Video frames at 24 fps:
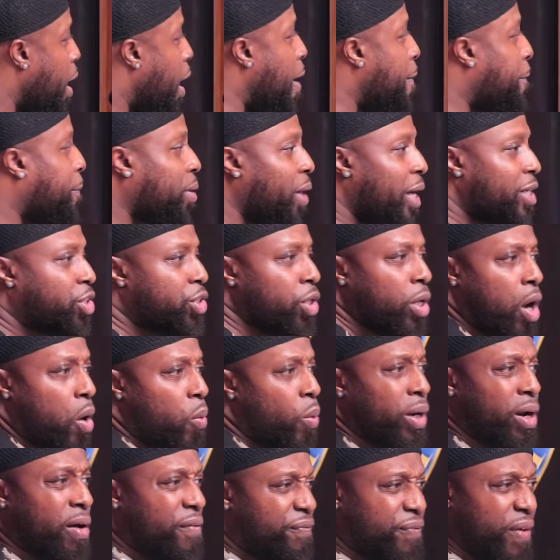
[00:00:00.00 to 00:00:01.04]
And plus, you don't
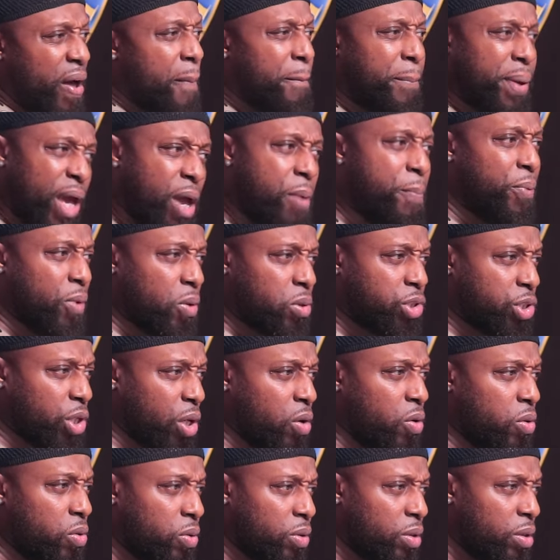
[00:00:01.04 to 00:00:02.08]
want to offend people
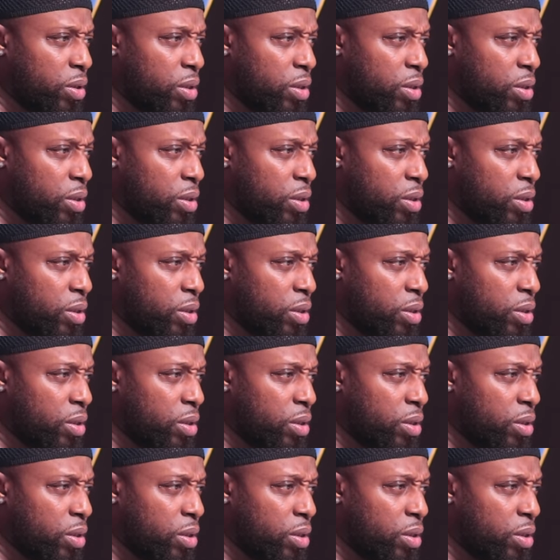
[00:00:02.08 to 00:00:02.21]
too.